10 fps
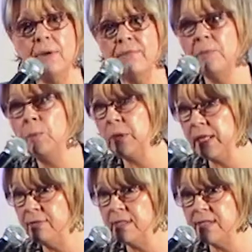of them will
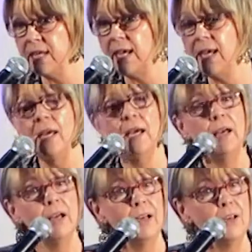even say,
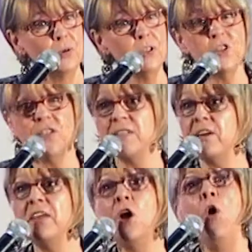Christians are
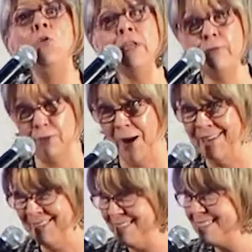the only
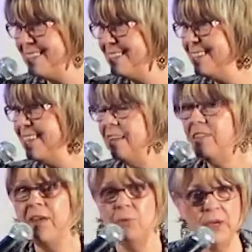friends
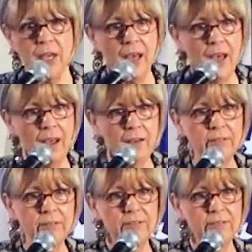that we have.